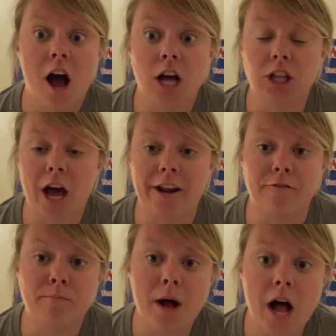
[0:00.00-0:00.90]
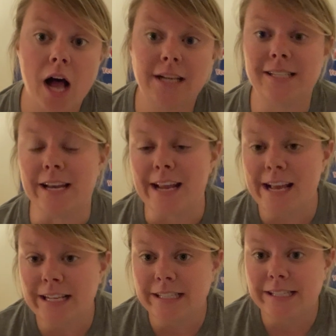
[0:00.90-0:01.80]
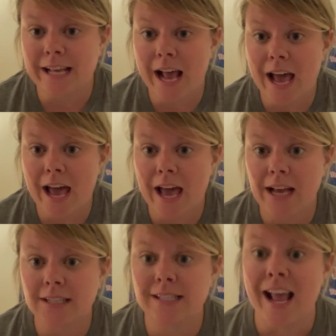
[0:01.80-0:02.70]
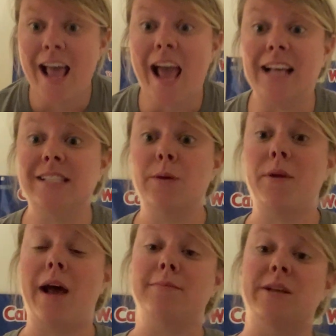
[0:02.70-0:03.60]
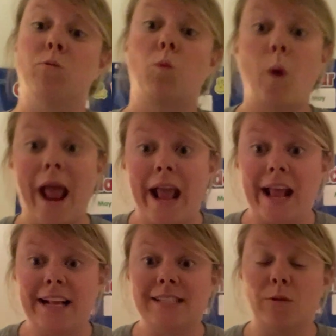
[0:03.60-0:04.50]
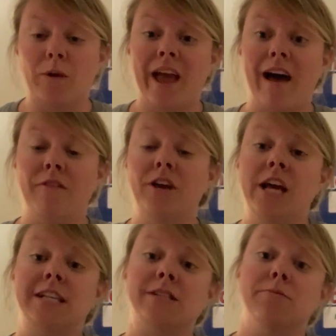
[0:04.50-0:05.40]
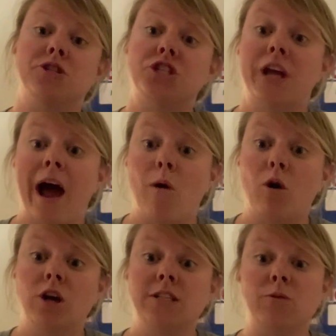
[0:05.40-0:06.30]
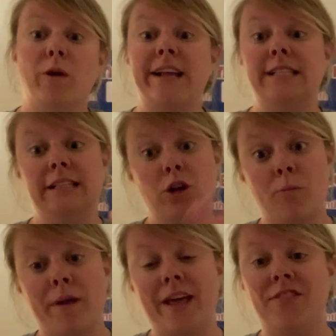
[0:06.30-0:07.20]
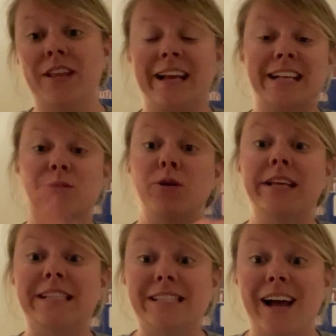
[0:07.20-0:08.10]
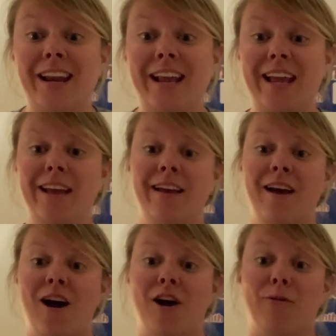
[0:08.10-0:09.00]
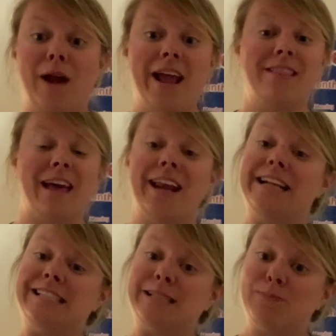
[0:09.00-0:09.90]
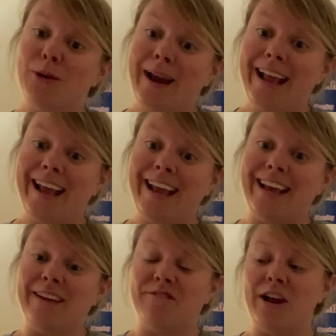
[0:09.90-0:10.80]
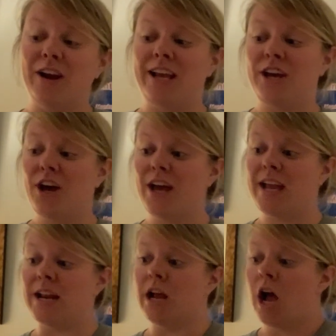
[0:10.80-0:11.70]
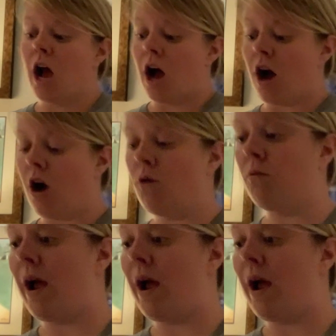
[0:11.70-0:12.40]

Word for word: a lot of bugs and insects, and sometimes it rains, and we have some showers. It rains a little bit, and then it gets really sunny. All right, that is spring. Very good. All